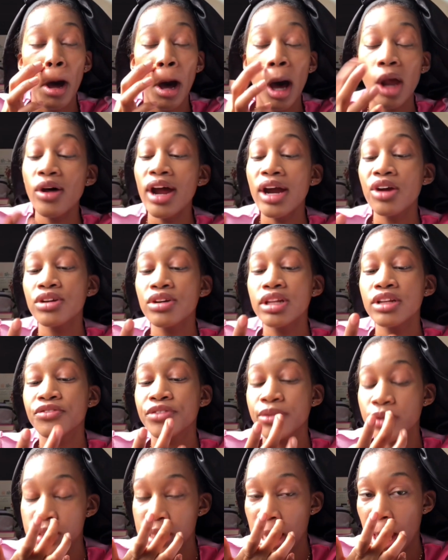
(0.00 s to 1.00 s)
I don't really
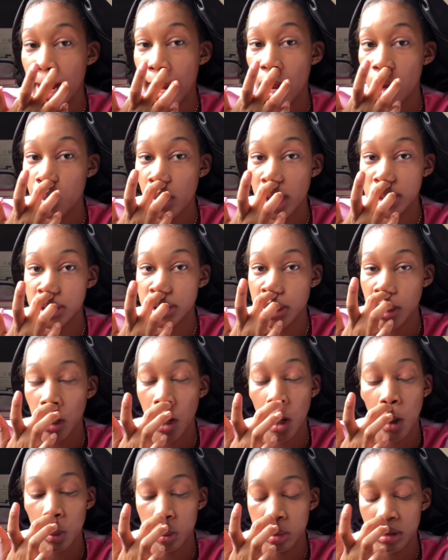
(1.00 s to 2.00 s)
feel sad I messed it
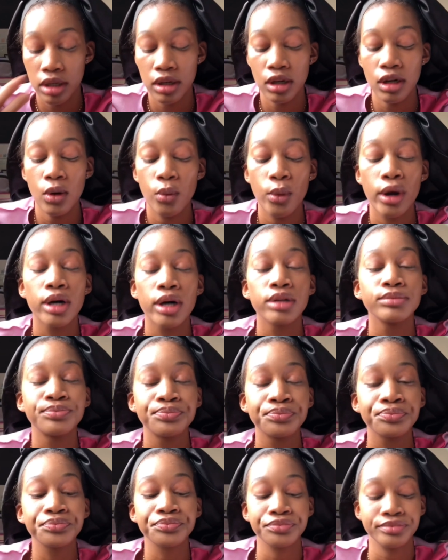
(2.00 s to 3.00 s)
up, but oh well.
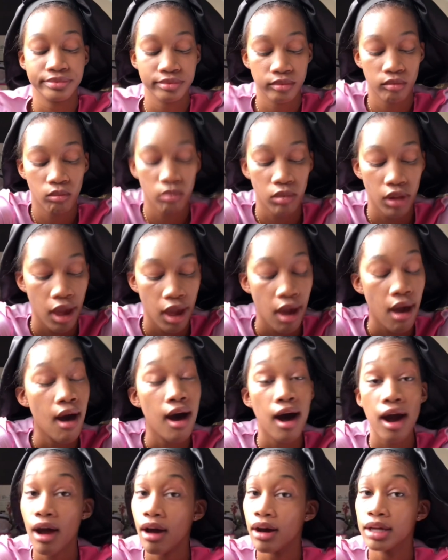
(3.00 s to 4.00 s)

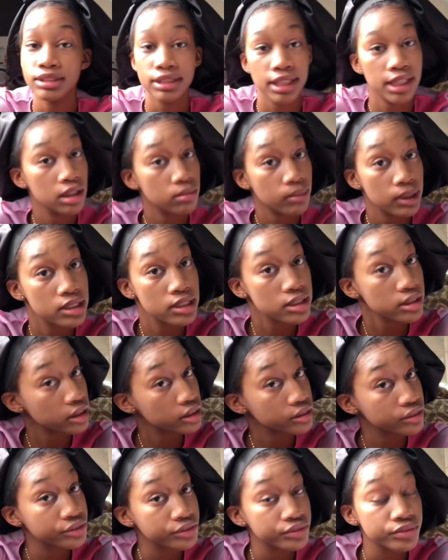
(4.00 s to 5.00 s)
I can't kill
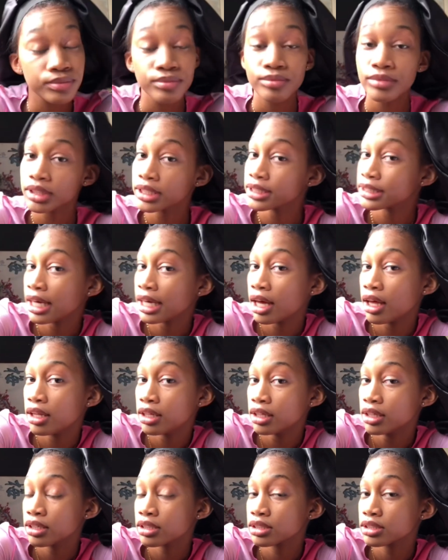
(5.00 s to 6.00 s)
myself. This how it
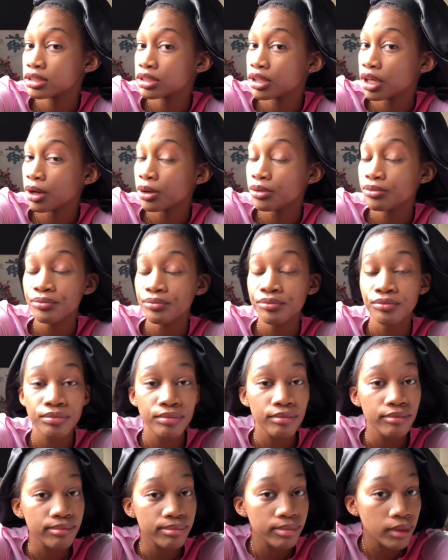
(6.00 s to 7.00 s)
looks though.
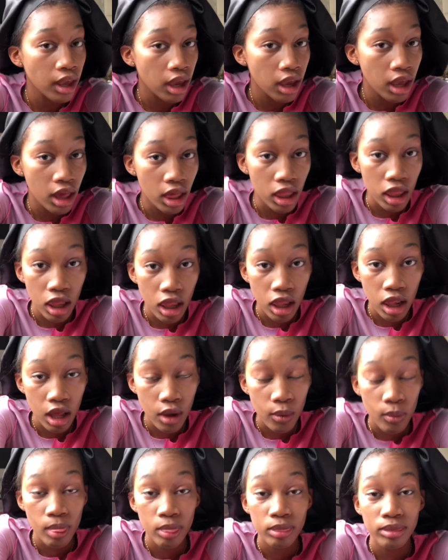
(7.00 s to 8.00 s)

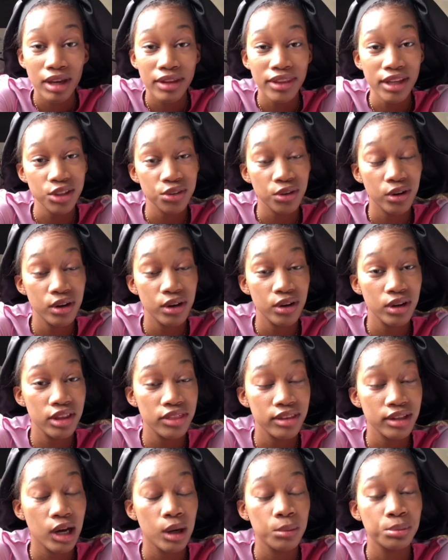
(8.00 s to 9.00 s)
I think the only
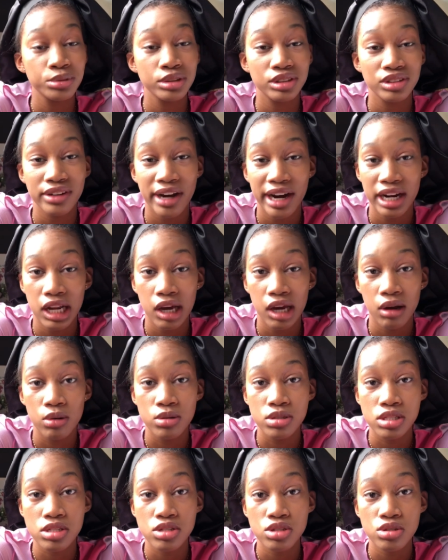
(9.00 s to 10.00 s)
thing I'll put right now
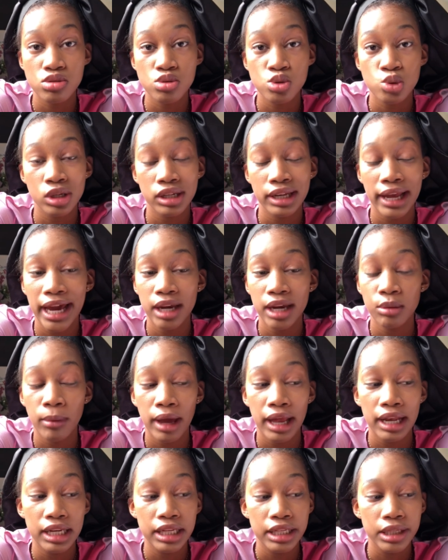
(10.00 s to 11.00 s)
is to line
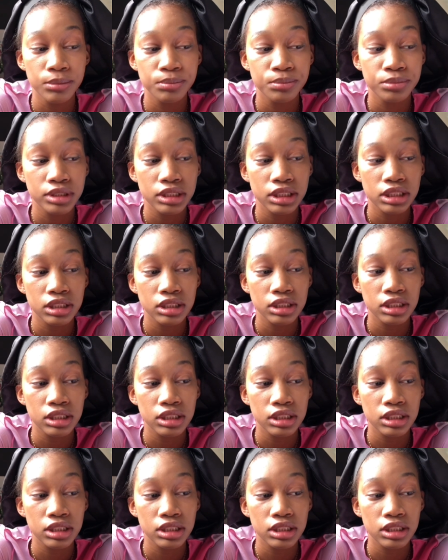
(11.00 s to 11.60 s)
my lips